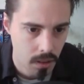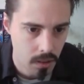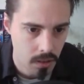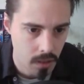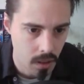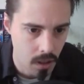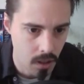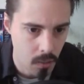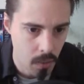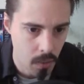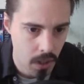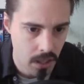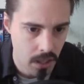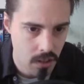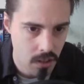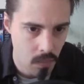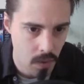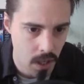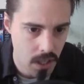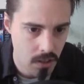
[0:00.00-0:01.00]
So,
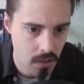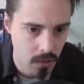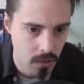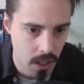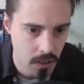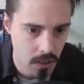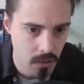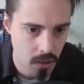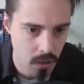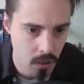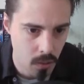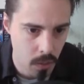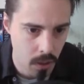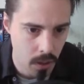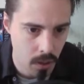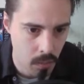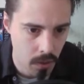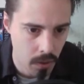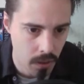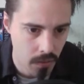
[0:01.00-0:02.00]
Bugcatcher Rachel has two
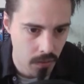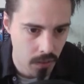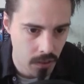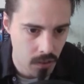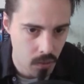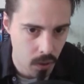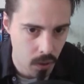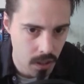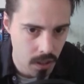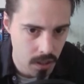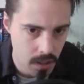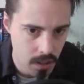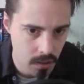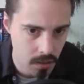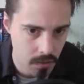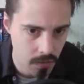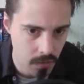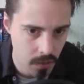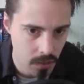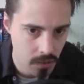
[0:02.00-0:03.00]
Pokemon, the first of
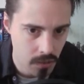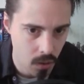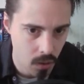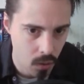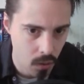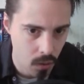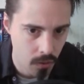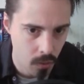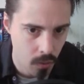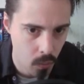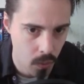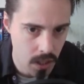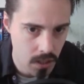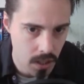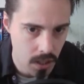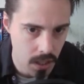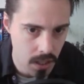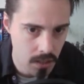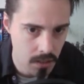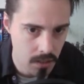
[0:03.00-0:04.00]

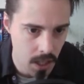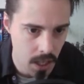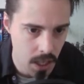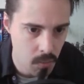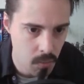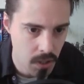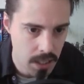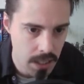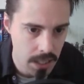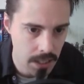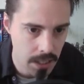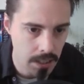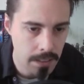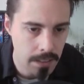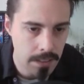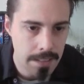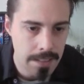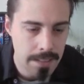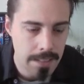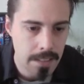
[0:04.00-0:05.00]
which is a Matang.
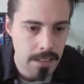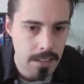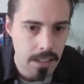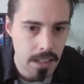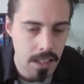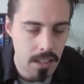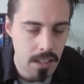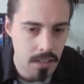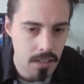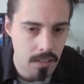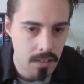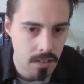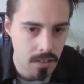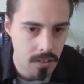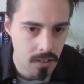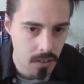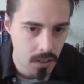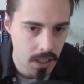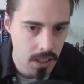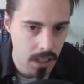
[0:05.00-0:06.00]
It is a
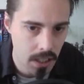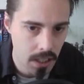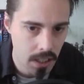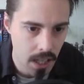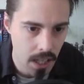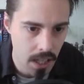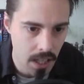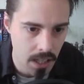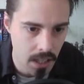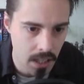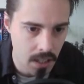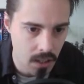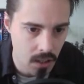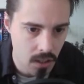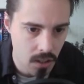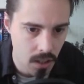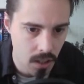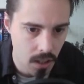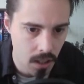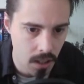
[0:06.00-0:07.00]
Psychic and
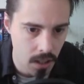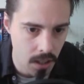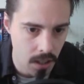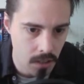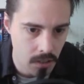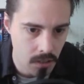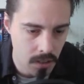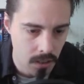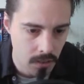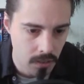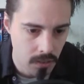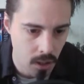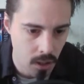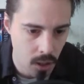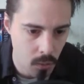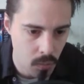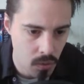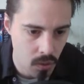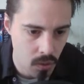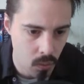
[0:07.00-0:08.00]
Steel
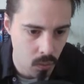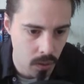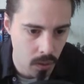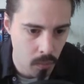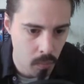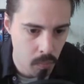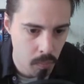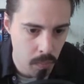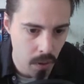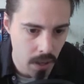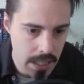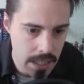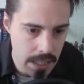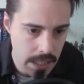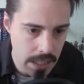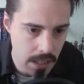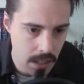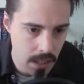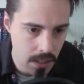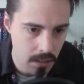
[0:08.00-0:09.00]
type, so we'll bite
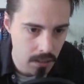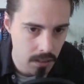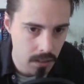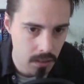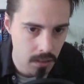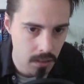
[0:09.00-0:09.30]
it.